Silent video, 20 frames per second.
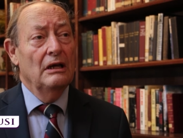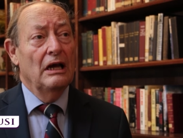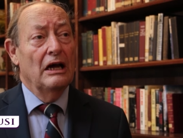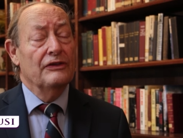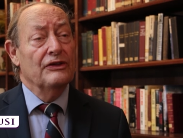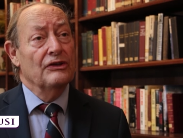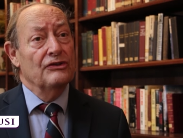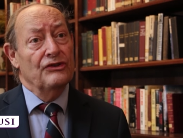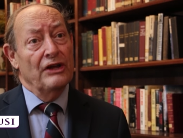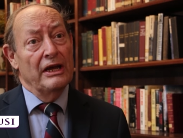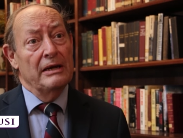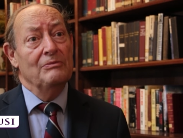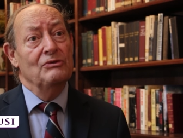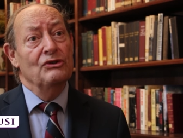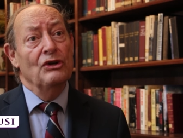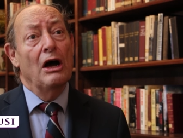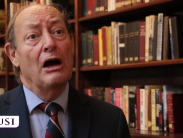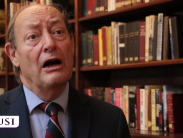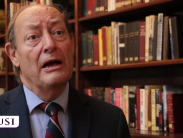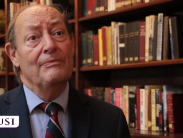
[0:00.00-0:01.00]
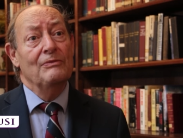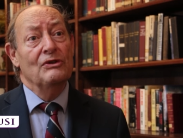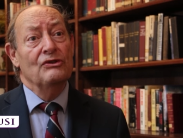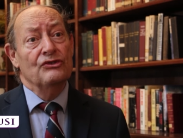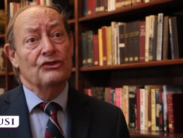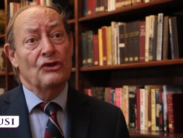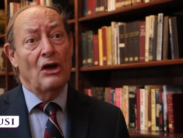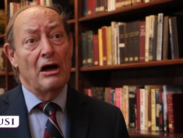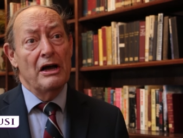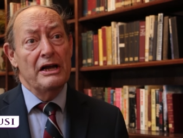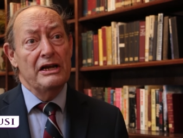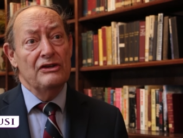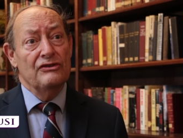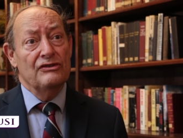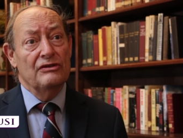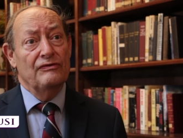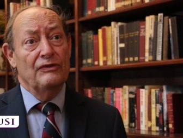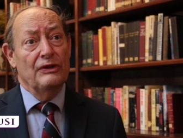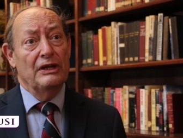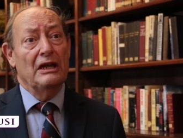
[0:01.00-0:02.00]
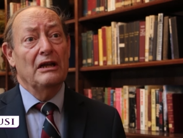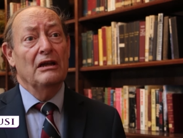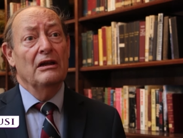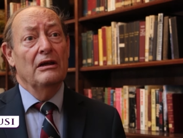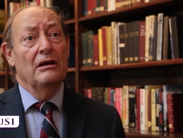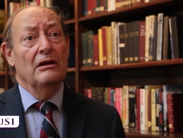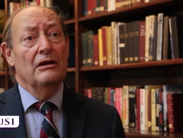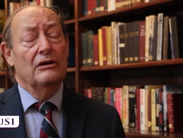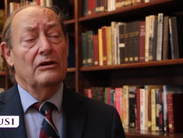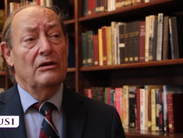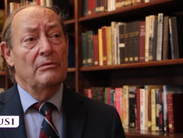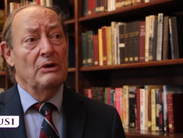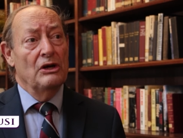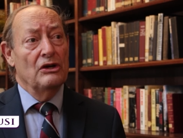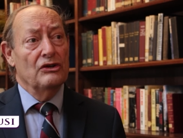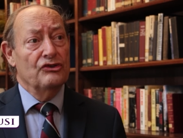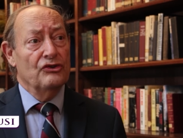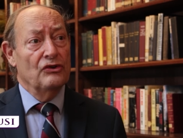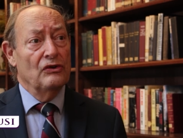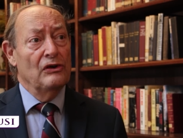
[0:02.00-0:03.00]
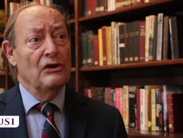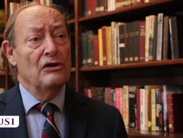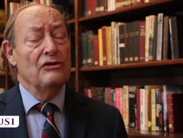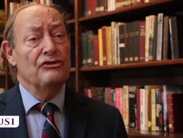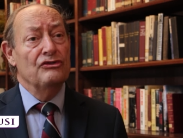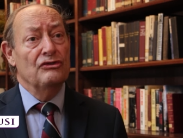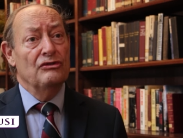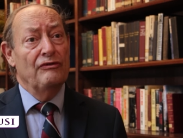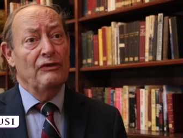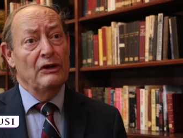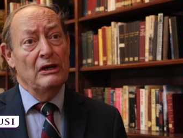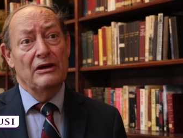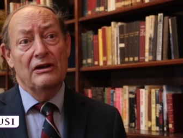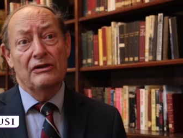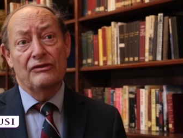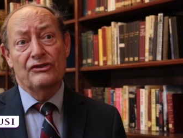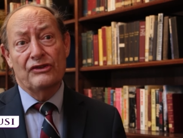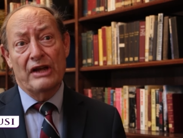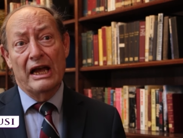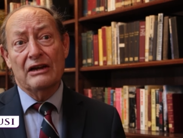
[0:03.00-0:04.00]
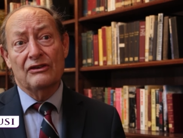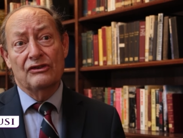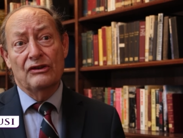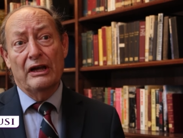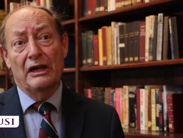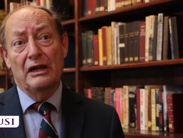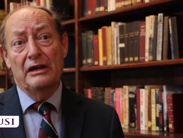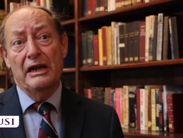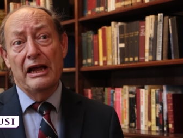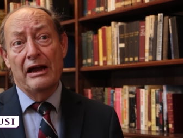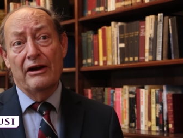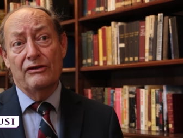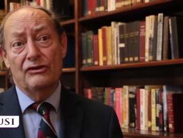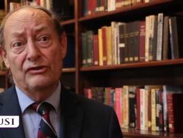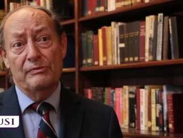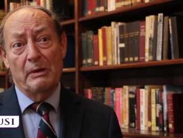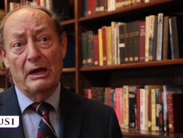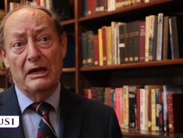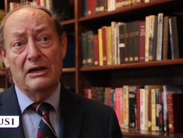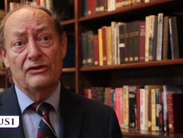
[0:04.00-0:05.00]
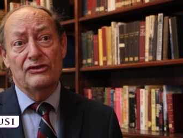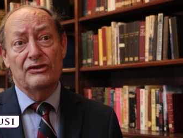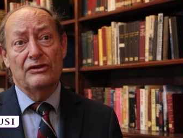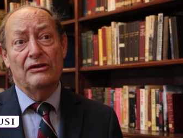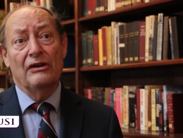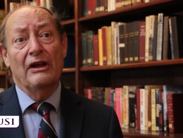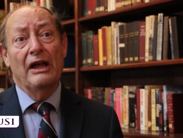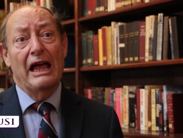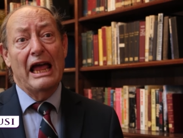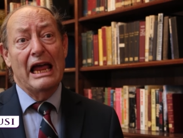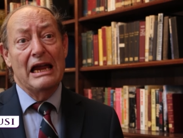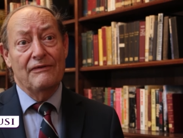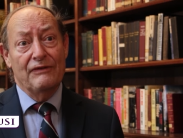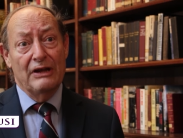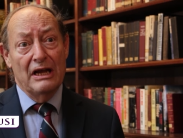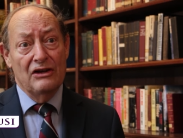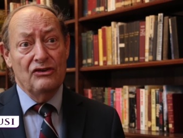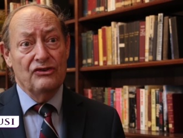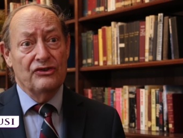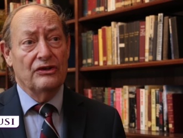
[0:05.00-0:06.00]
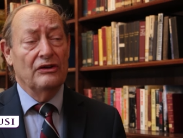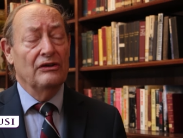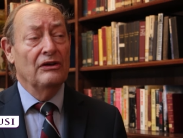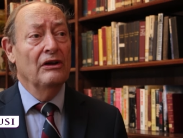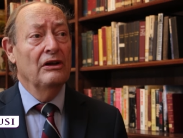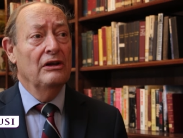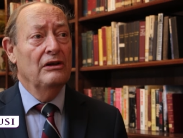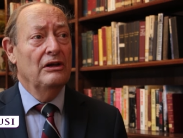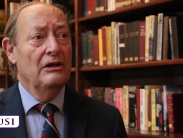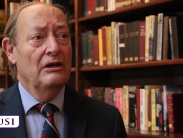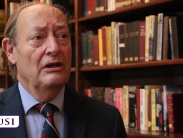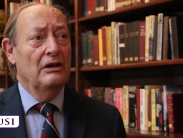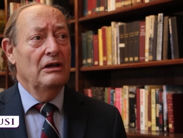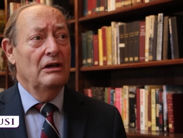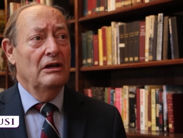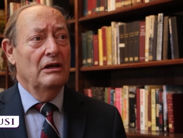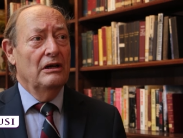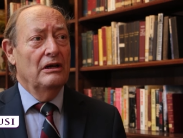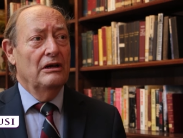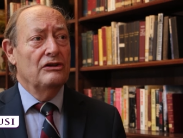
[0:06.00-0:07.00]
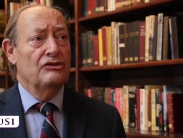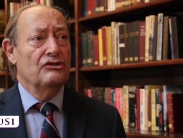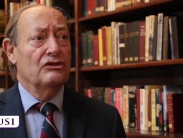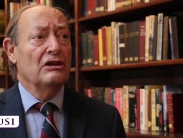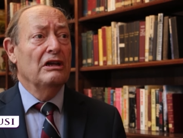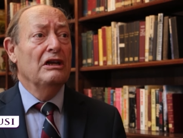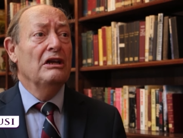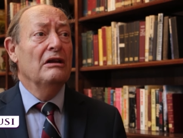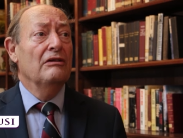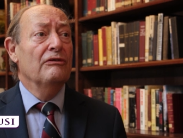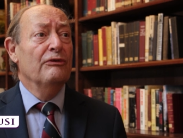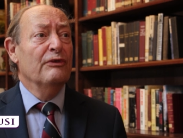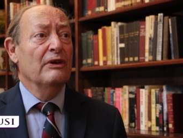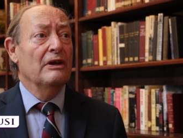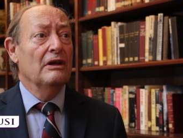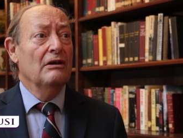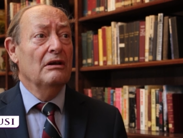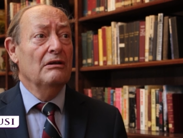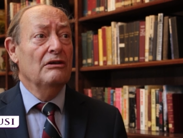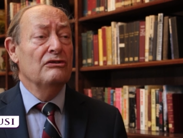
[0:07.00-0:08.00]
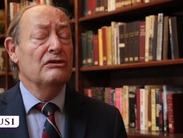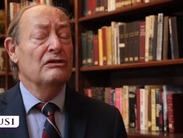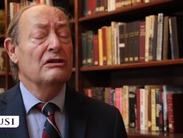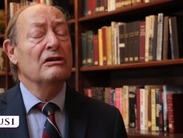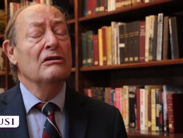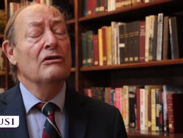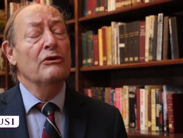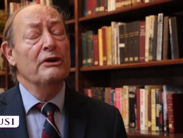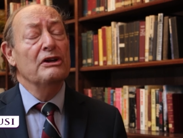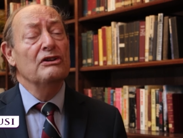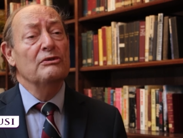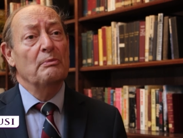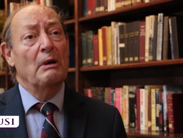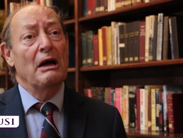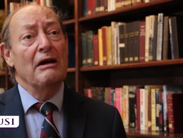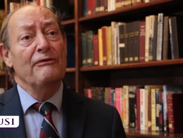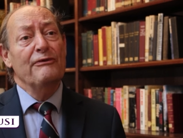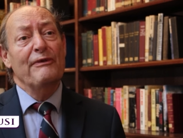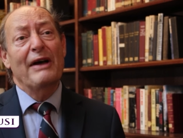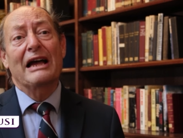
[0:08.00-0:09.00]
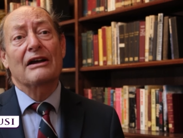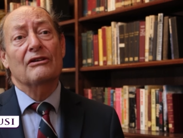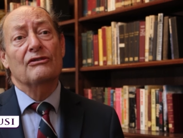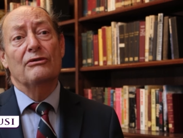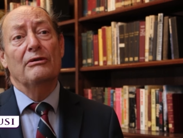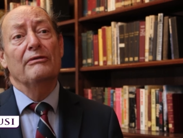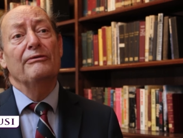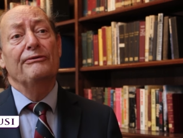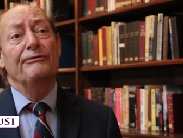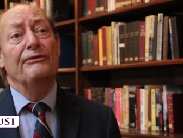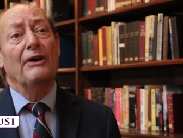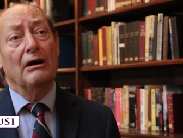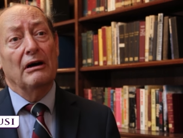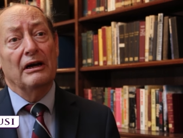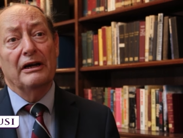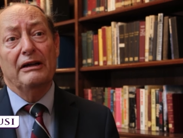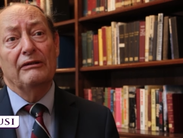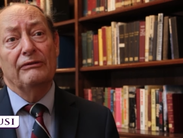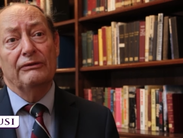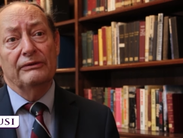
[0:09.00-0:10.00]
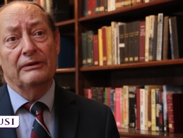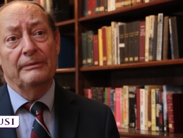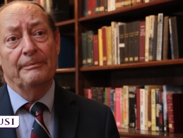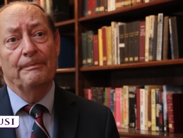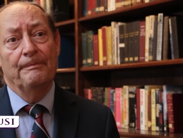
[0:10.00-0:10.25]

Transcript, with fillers: At the same time, the size of the commercial and civilian sector in aerospace and aviation has, has increased by a factor of five.